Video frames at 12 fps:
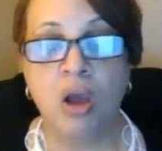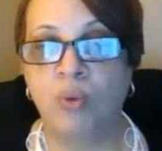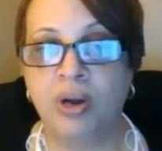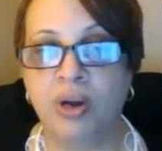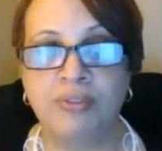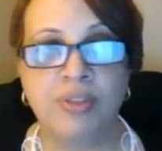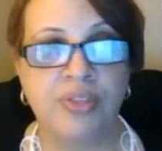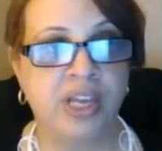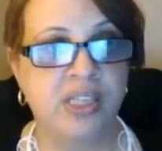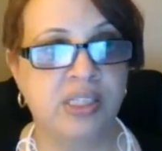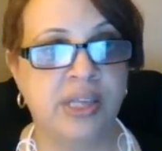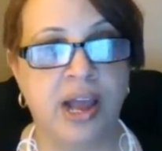One of the
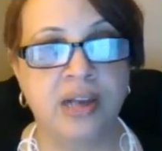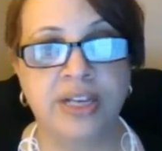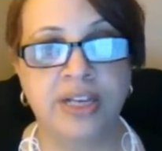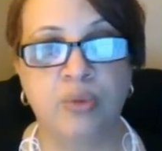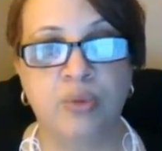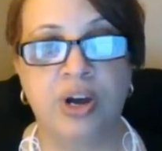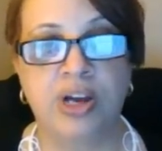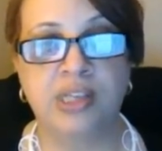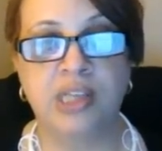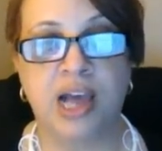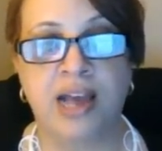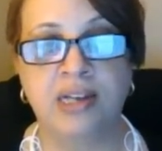things that I did
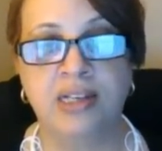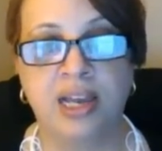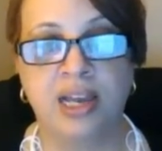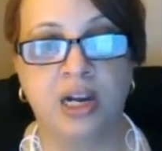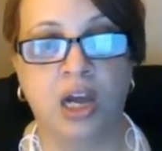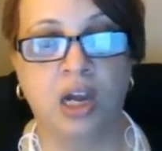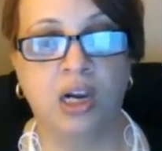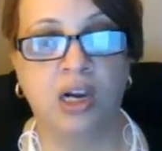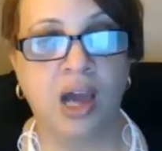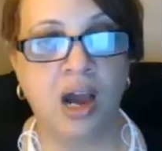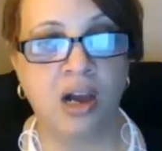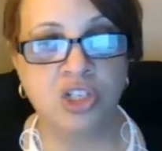was I did a
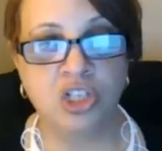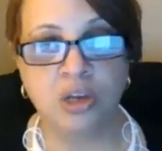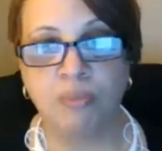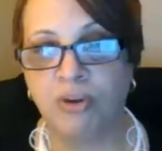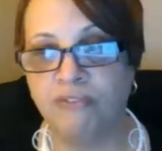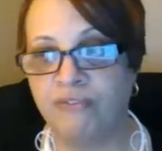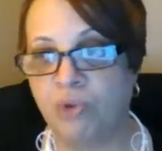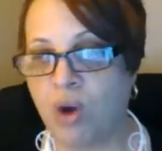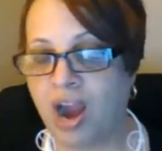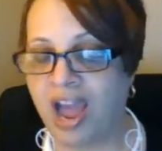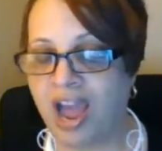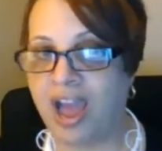launch
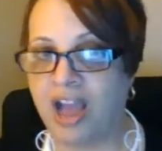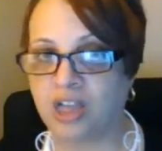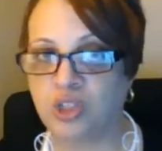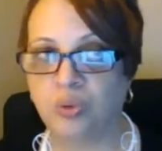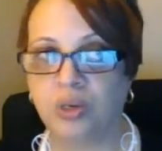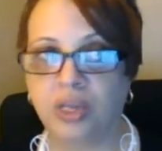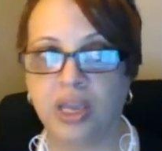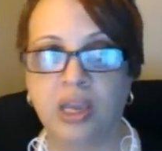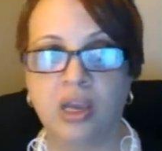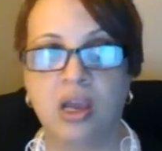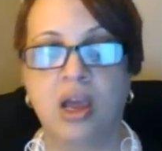before I actually